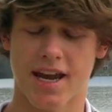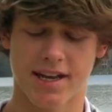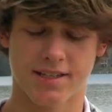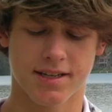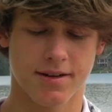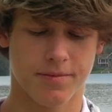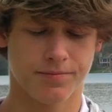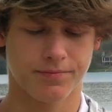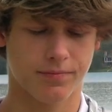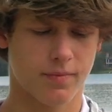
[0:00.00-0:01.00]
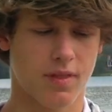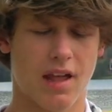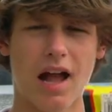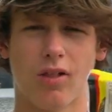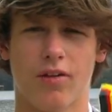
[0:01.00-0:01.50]
heads,
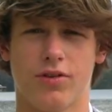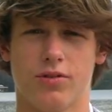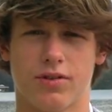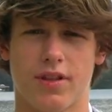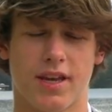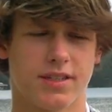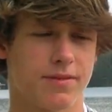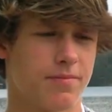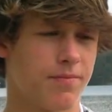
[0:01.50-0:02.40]
I love using this.